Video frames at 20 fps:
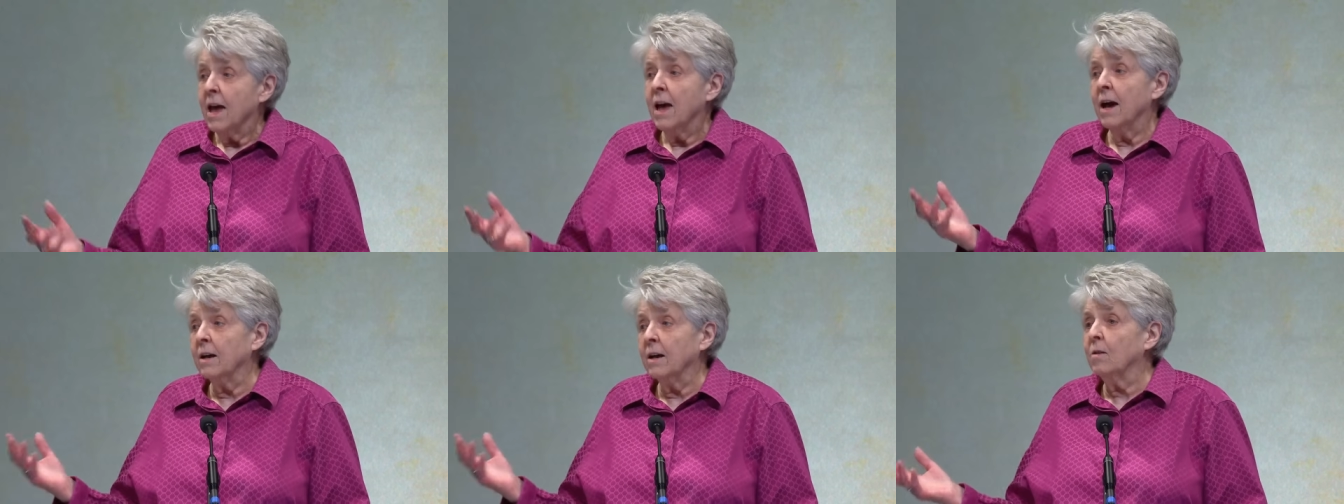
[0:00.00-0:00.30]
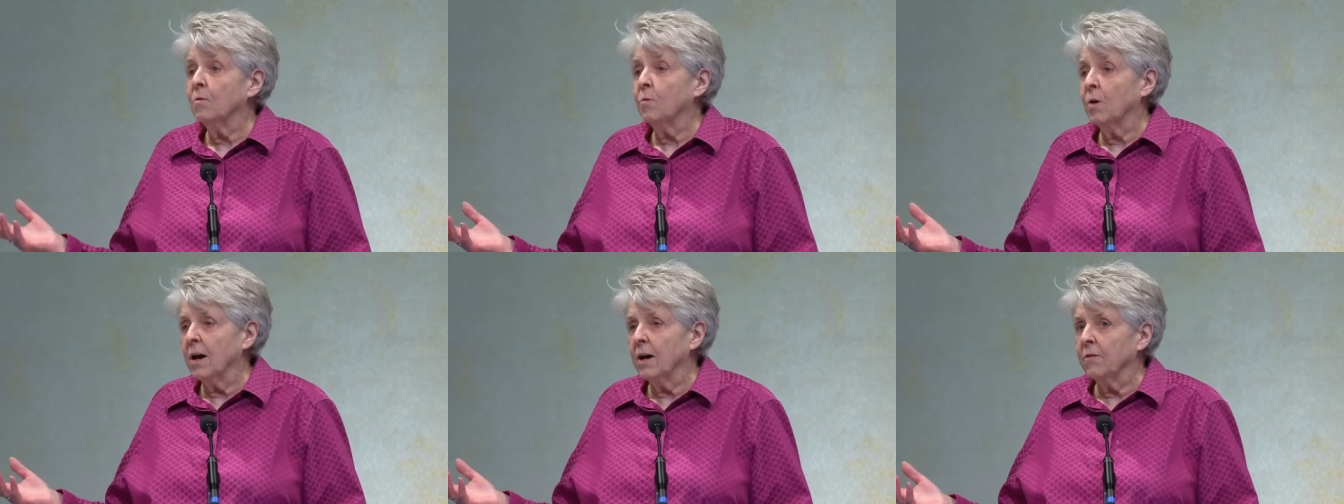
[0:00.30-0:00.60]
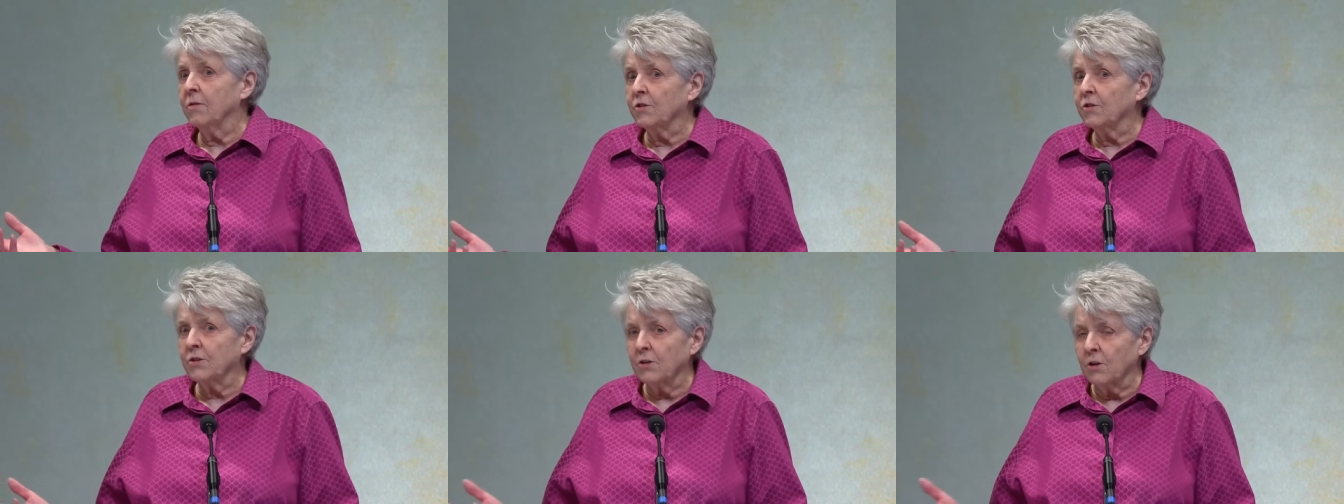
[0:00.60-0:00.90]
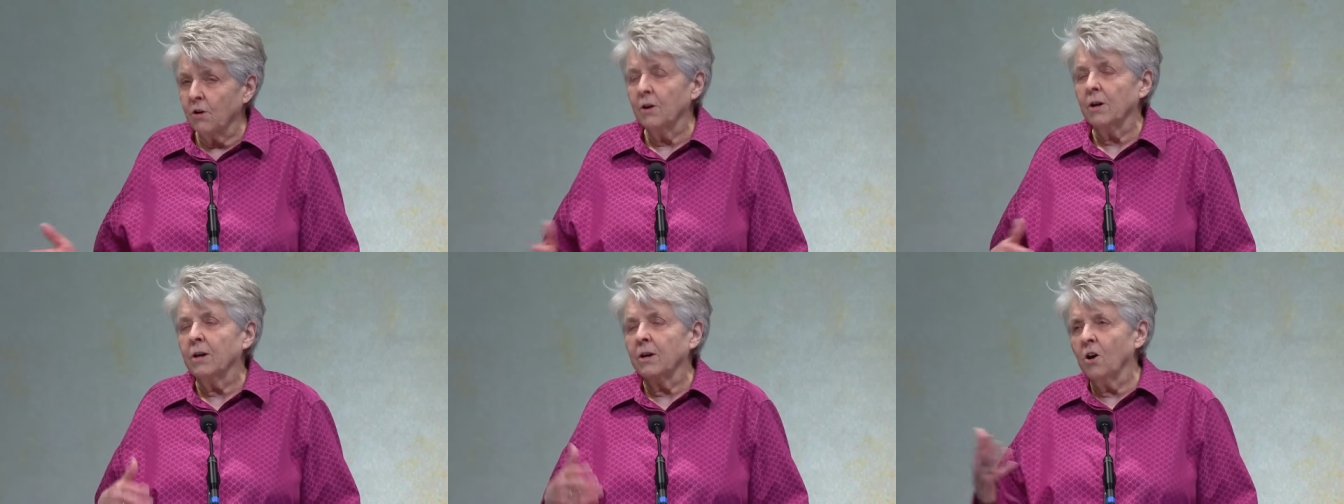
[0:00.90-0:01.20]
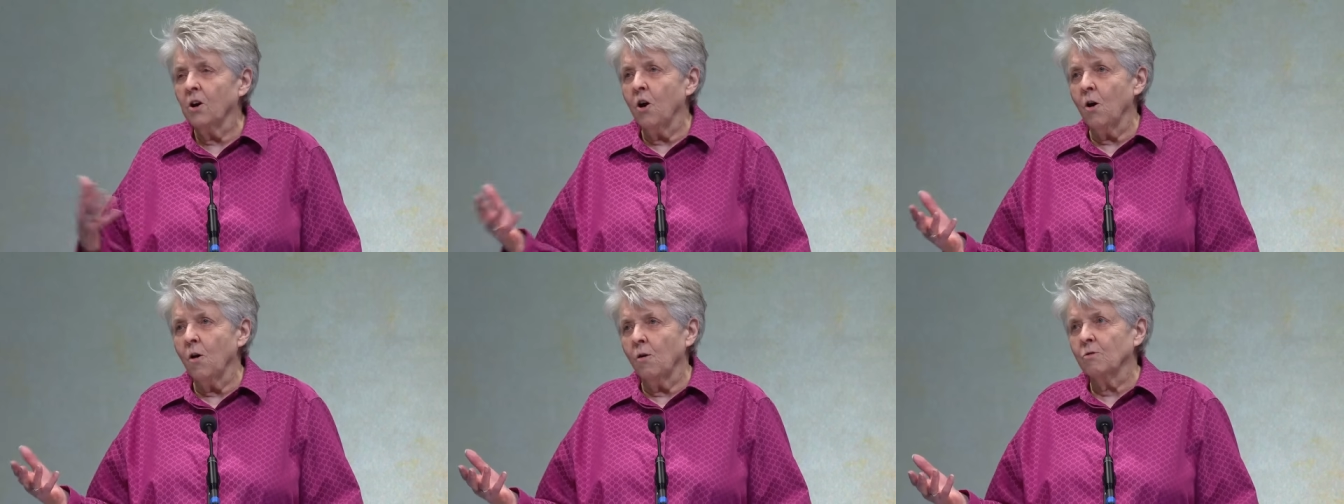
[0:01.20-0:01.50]
anyway, the story
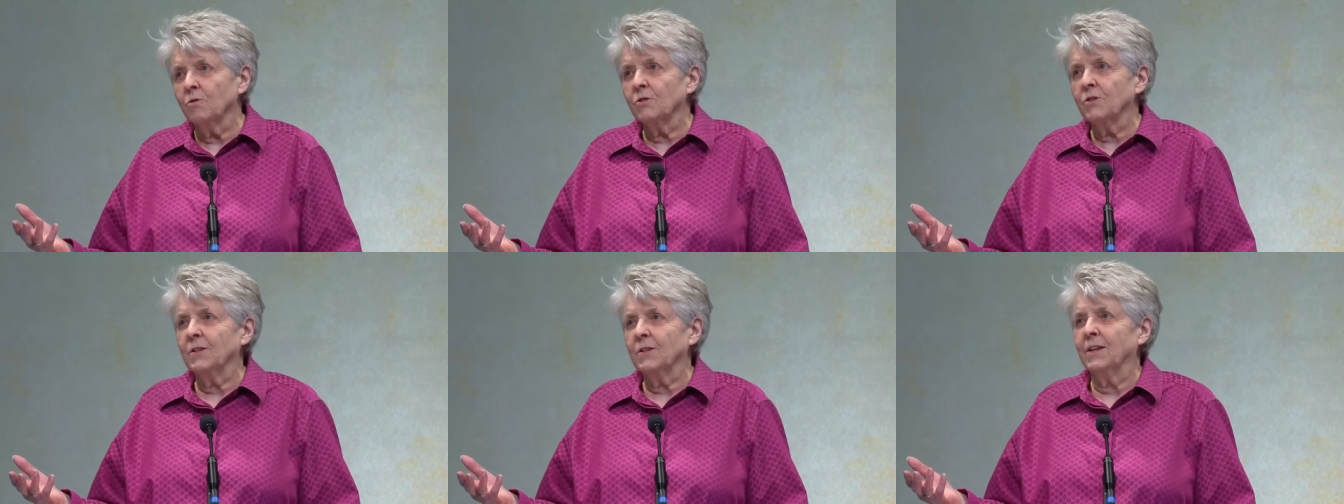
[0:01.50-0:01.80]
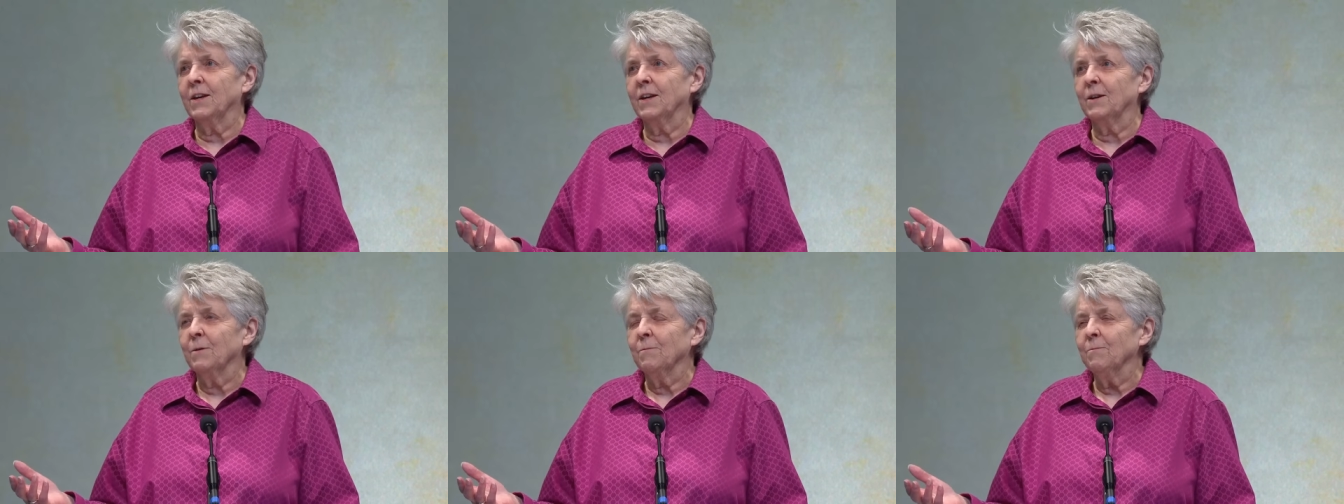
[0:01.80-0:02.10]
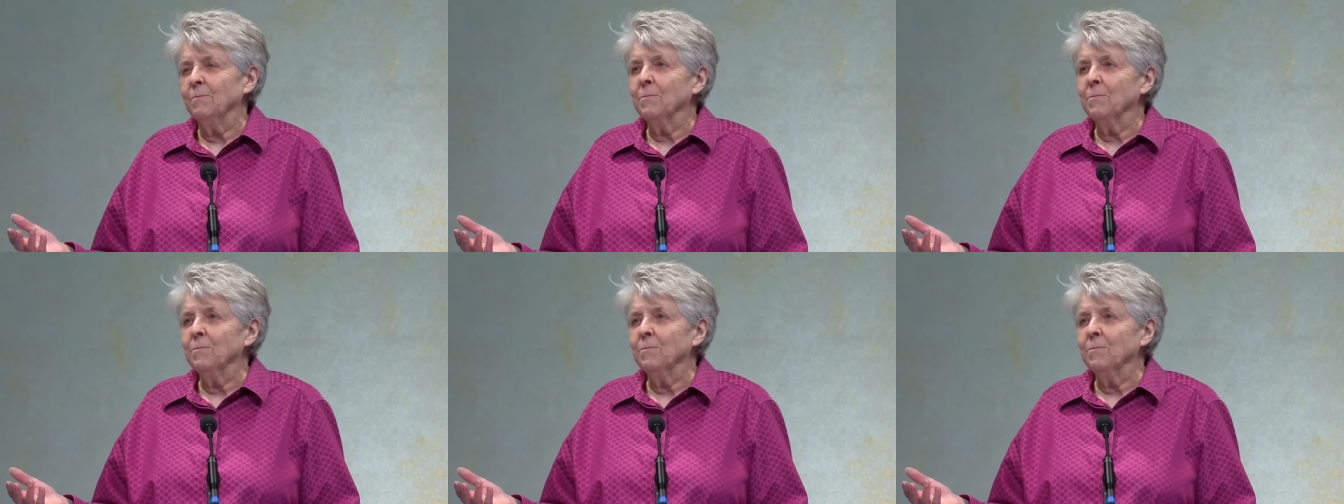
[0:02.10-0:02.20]
goes that